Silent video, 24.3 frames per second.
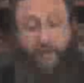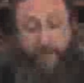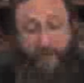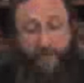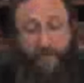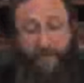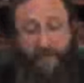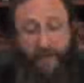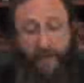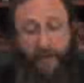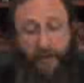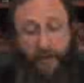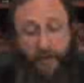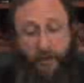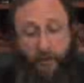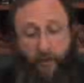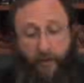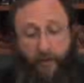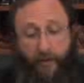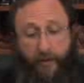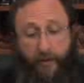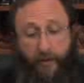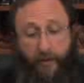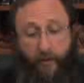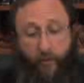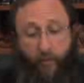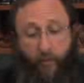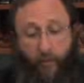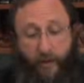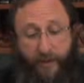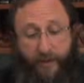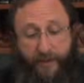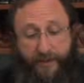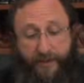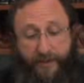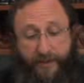of the sanctuary
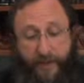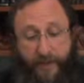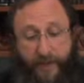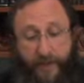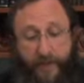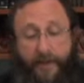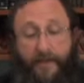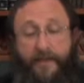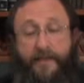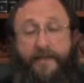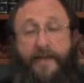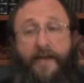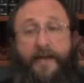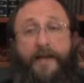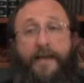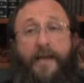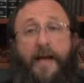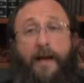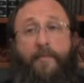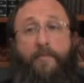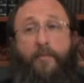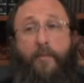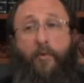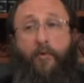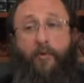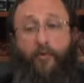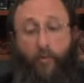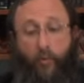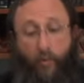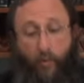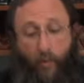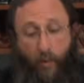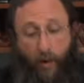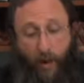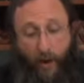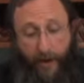was 10 amot
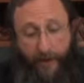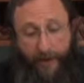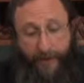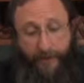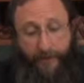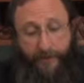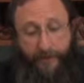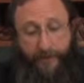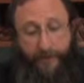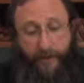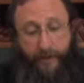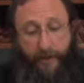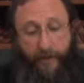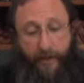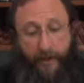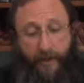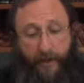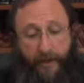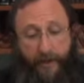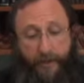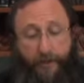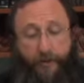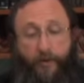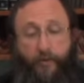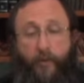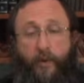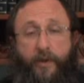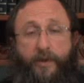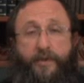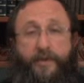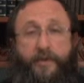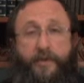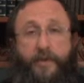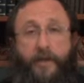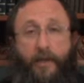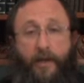wide and
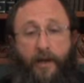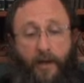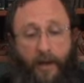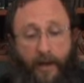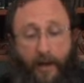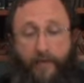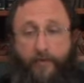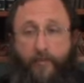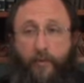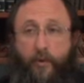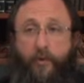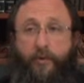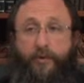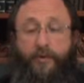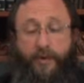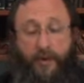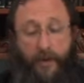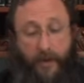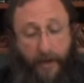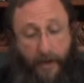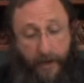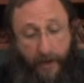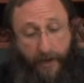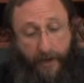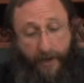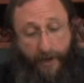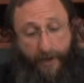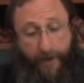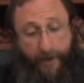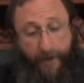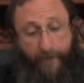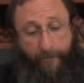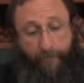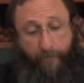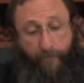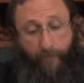20 amot
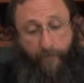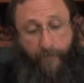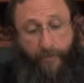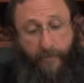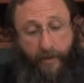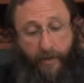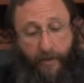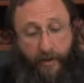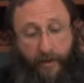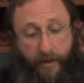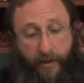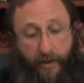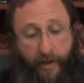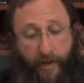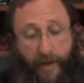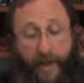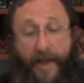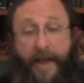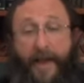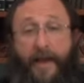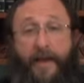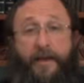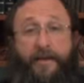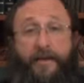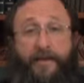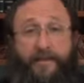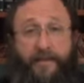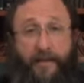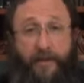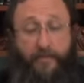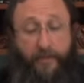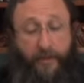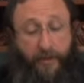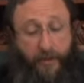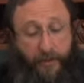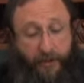high. And as
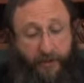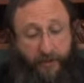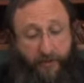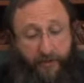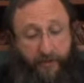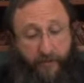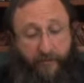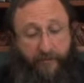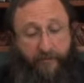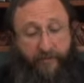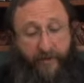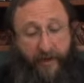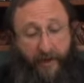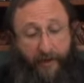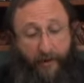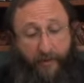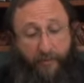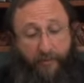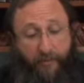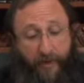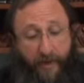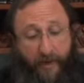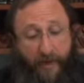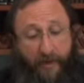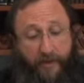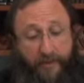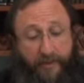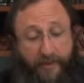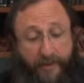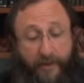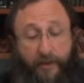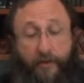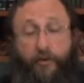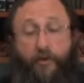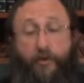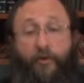I mentioned, Ve'arba
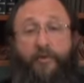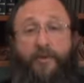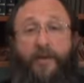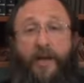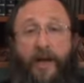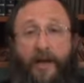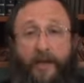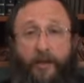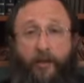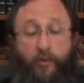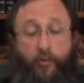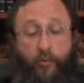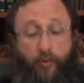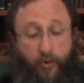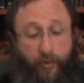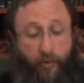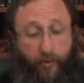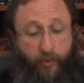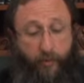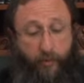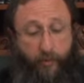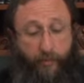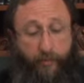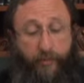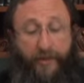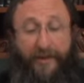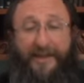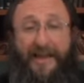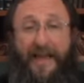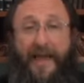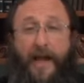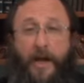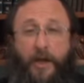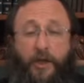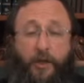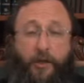Delatot Hayulo, but it
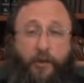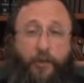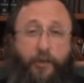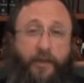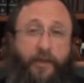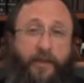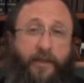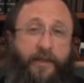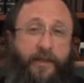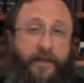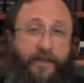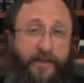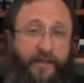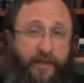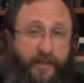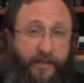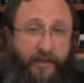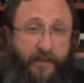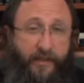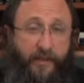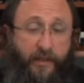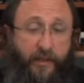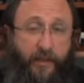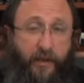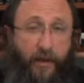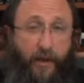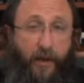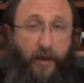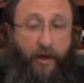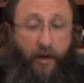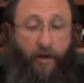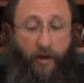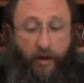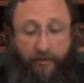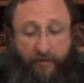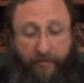actually consisted
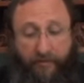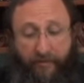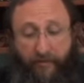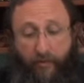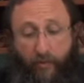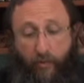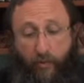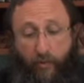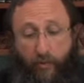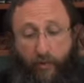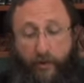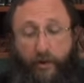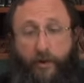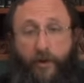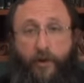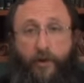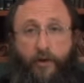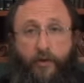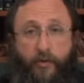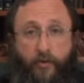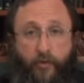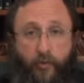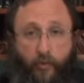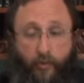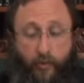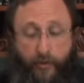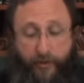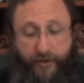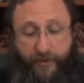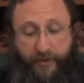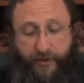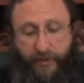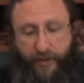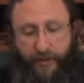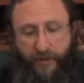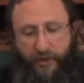of 4
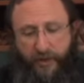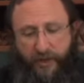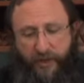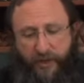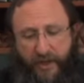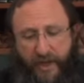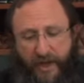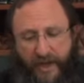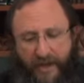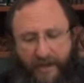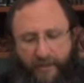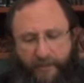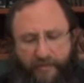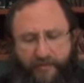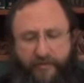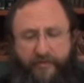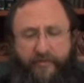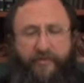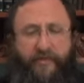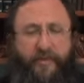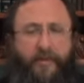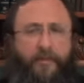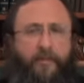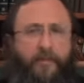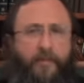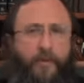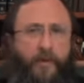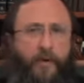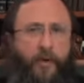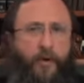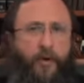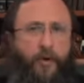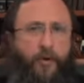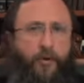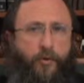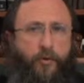doors. Shtayim Bifnim,
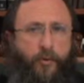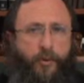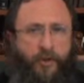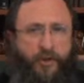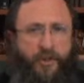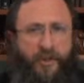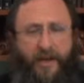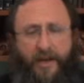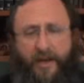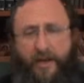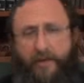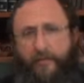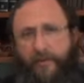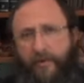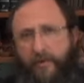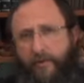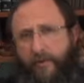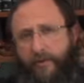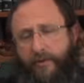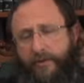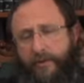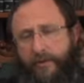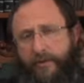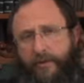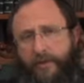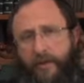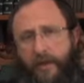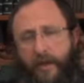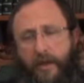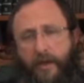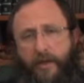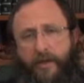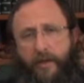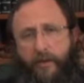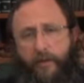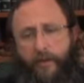Ushtayim Bachutz.
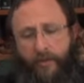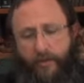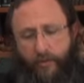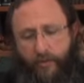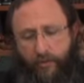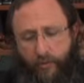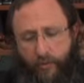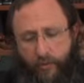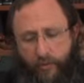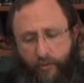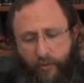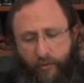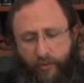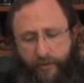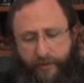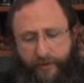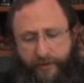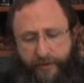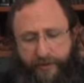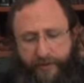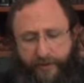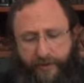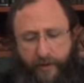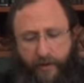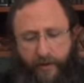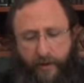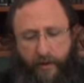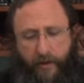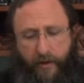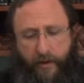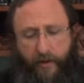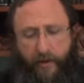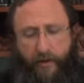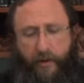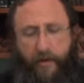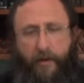There were 2 doors
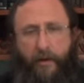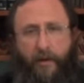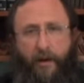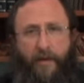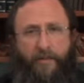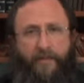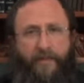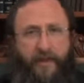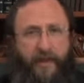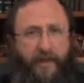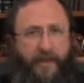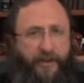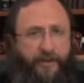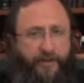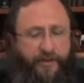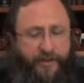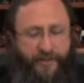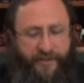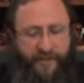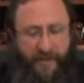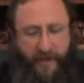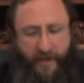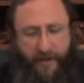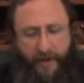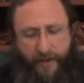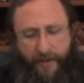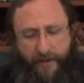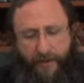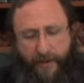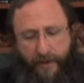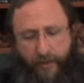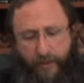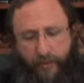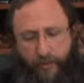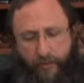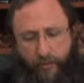on the inner
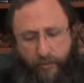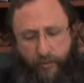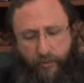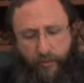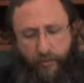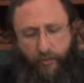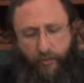side and 2